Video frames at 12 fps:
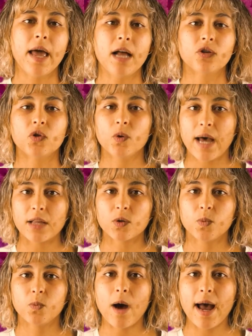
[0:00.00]
And so
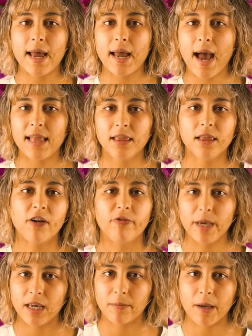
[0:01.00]
that's why I love
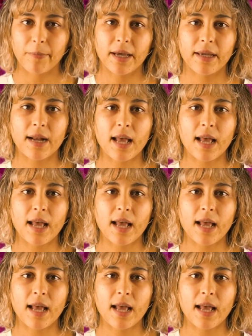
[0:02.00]
making my bed.